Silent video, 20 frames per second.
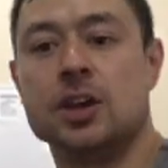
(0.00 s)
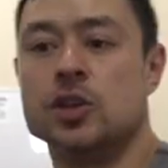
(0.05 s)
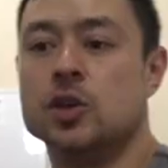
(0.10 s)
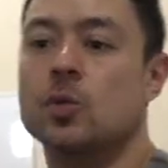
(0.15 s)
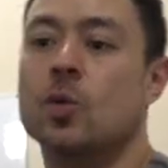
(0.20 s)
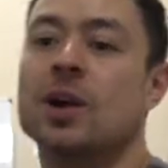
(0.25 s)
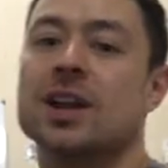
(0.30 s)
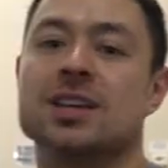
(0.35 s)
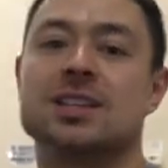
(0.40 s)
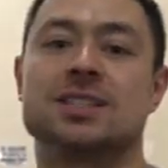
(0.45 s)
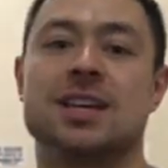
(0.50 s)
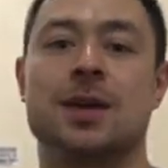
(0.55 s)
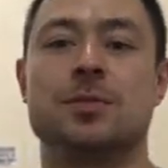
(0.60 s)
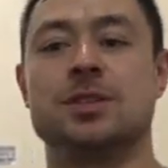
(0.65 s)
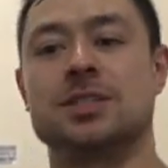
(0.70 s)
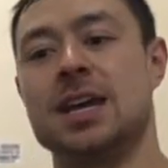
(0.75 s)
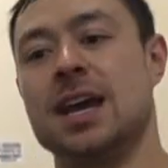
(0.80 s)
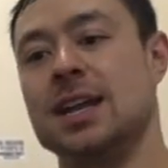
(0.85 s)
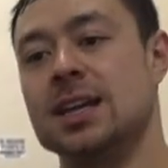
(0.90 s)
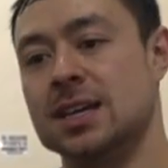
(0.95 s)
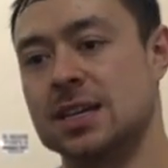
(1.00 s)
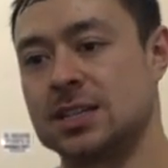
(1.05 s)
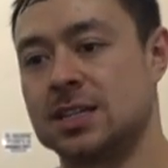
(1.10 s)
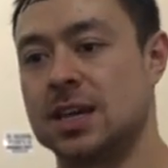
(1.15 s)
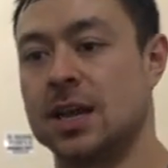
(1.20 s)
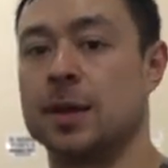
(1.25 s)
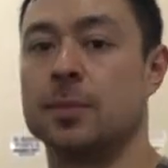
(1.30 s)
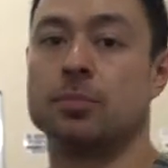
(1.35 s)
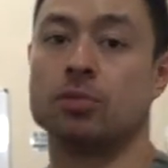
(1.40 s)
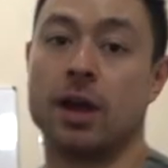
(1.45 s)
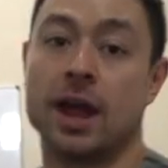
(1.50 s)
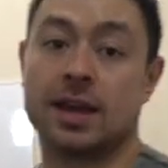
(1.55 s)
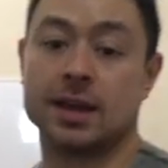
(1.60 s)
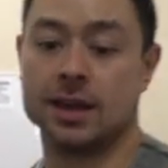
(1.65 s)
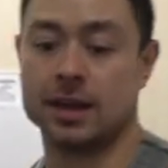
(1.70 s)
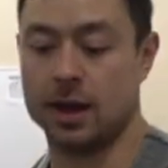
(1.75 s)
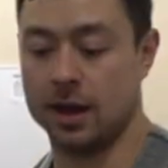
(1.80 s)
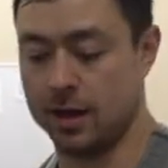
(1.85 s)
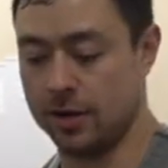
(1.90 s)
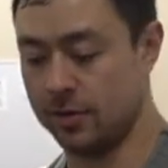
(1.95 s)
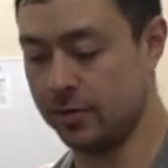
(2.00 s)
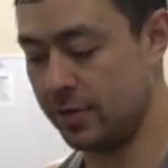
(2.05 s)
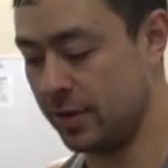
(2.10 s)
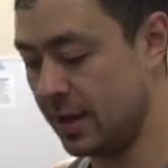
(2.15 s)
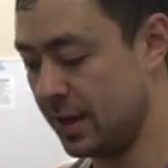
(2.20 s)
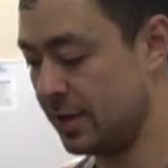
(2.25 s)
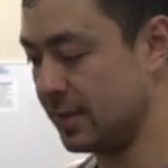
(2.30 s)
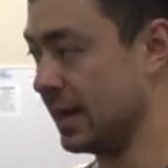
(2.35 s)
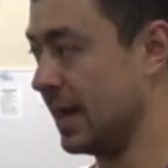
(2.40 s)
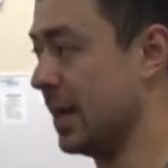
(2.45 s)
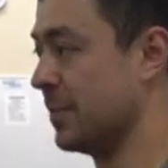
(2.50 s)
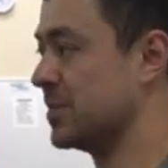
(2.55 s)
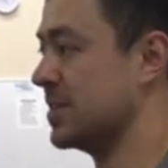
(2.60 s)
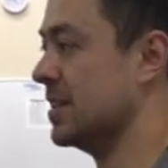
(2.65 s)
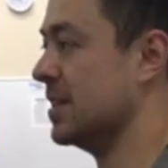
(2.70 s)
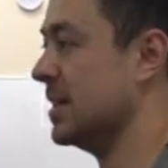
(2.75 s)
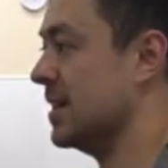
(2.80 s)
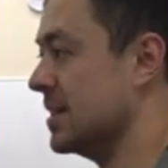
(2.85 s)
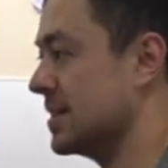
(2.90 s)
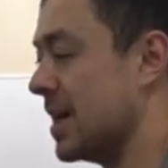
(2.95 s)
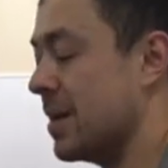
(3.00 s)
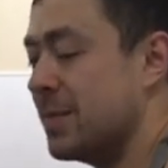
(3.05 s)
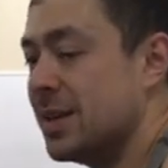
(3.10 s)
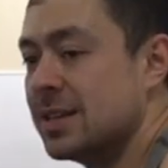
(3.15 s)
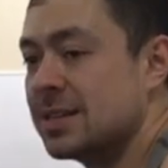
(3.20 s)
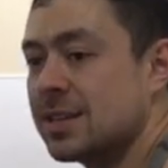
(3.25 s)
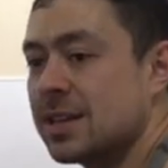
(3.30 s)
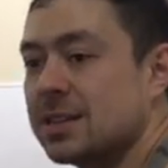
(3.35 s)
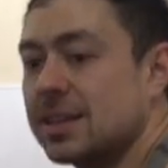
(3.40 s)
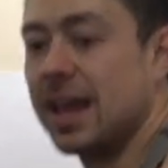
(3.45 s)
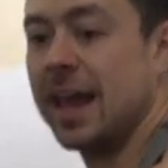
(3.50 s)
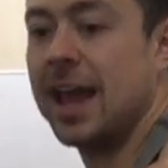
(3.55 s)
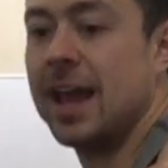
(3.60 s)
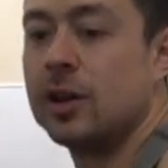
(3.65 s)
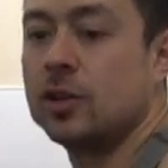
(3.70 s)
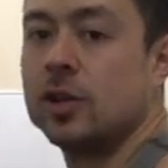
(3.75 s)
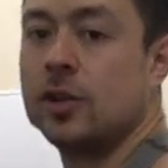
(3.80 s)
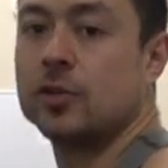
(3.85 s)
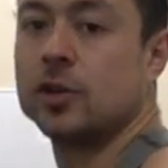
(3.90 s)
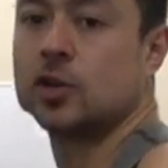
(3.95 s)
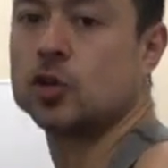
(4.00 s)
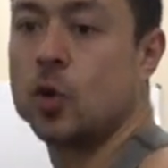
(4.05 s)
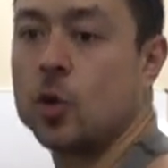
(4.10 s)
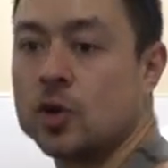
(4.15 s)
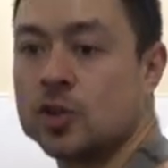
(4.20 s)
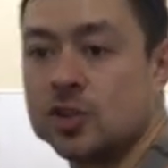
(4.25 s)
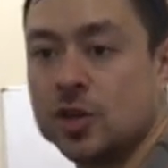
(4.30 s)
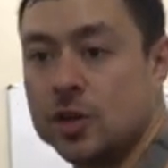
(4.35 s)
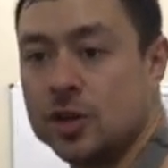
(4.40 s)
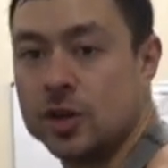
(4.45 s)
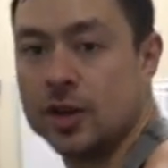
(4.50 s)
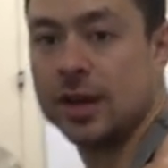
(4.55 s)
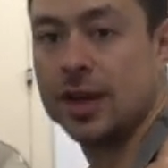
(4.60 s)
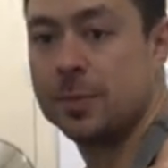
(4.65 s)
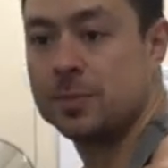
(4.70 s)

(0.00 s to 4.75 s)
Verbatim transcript: you want a simultaneous breaking of the hips and the knees. That means that the angle of your torso to your